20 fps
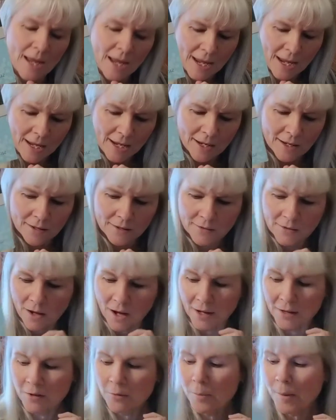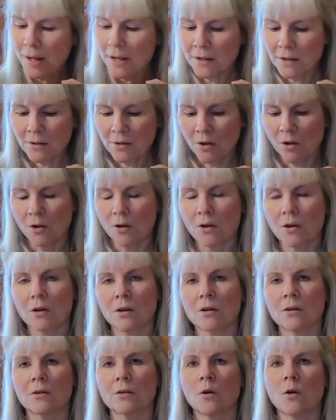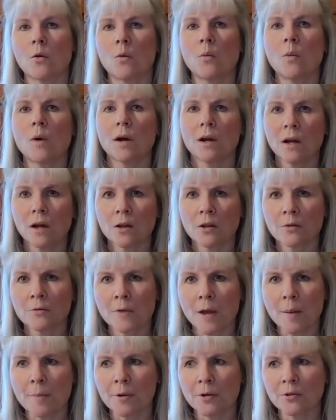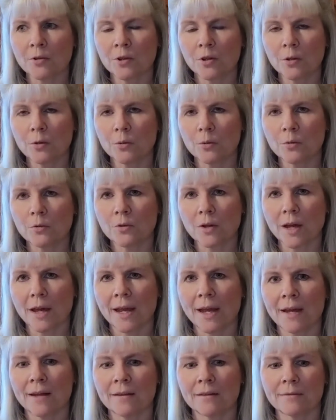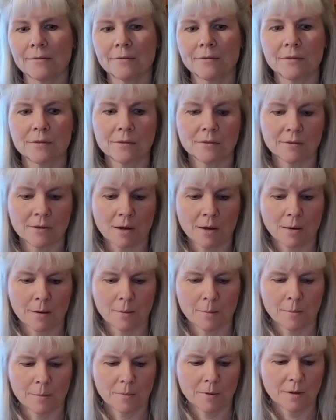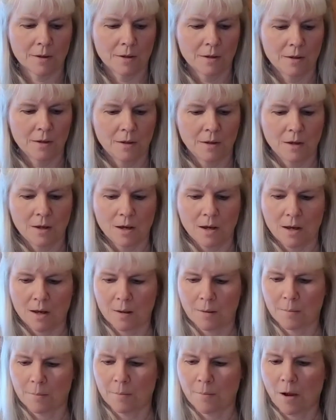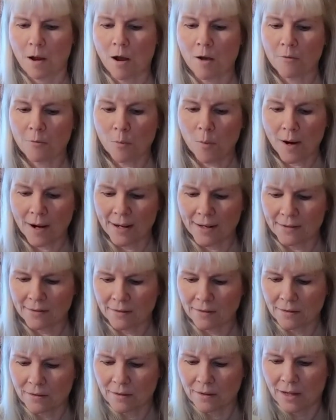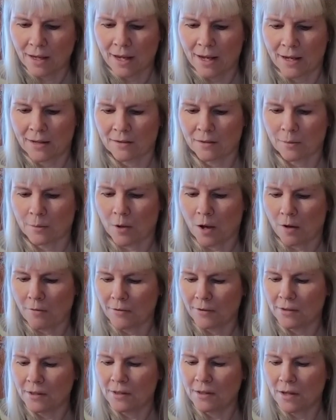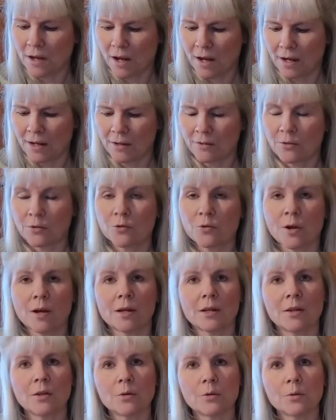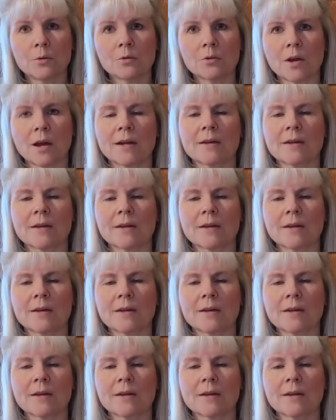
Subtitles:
And I debated on what color fabric to use. I had some off-white and some coffee tea dye to try to use.